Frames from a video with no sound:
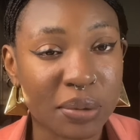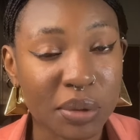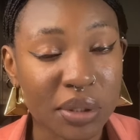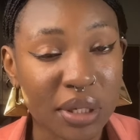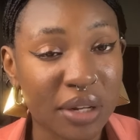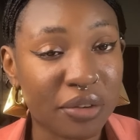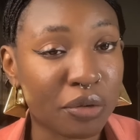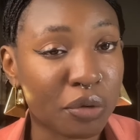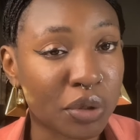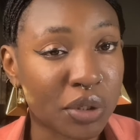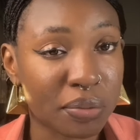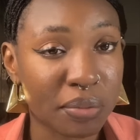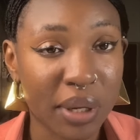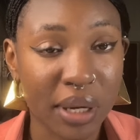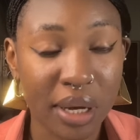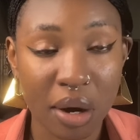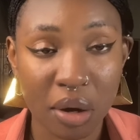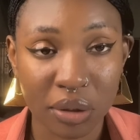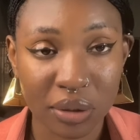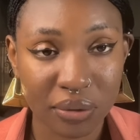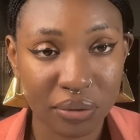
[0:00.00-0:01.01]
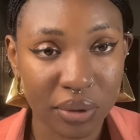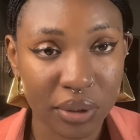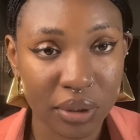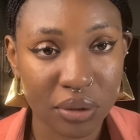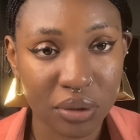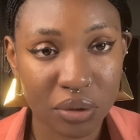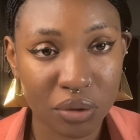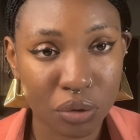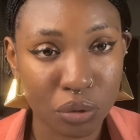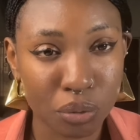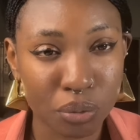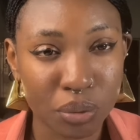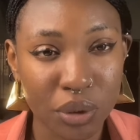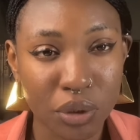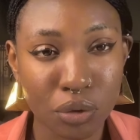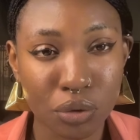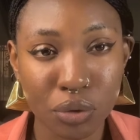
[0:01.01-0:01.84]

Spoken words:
especially if you want to make outfits, you'll be